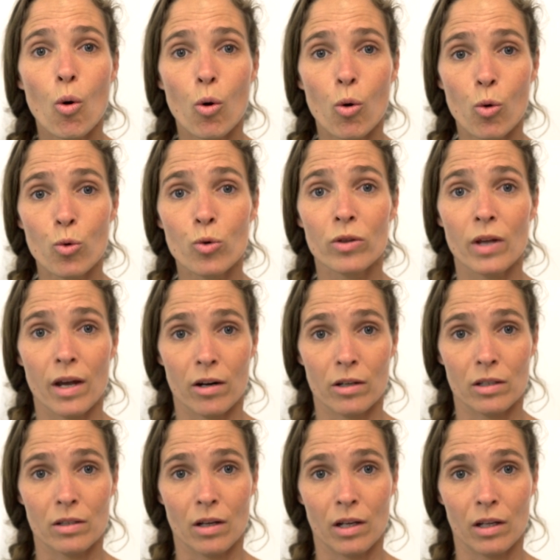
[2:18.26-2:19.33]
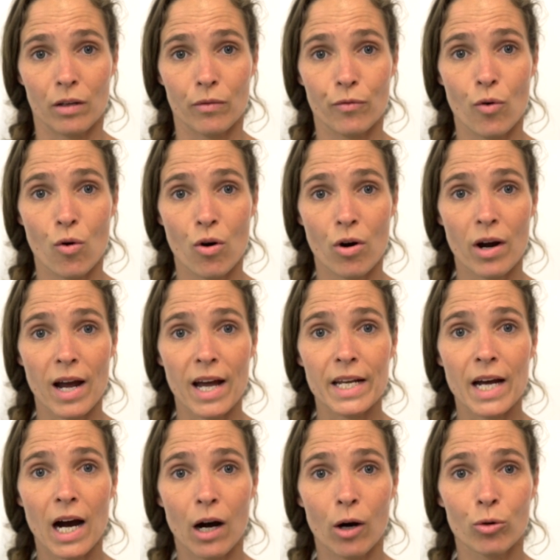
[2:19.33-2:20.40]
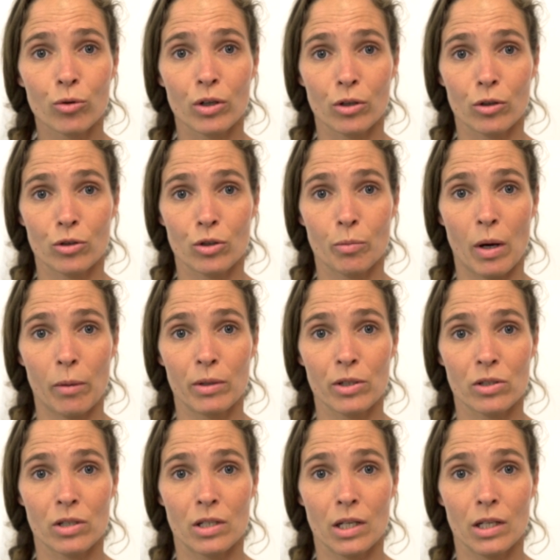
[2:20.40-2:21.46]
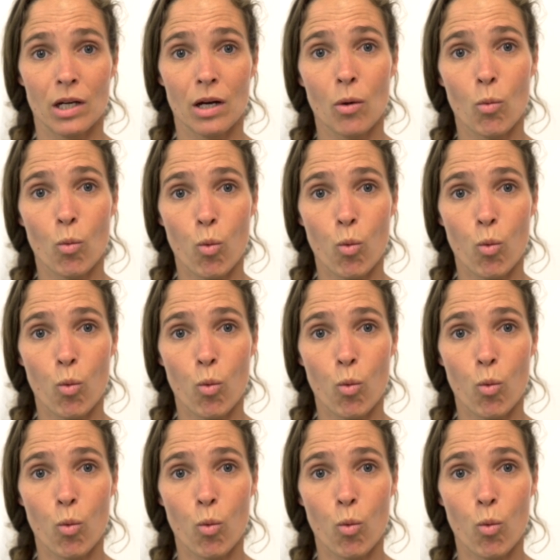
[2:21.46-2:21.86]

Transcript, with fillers: who they are designing it for and how they're going to publish the data,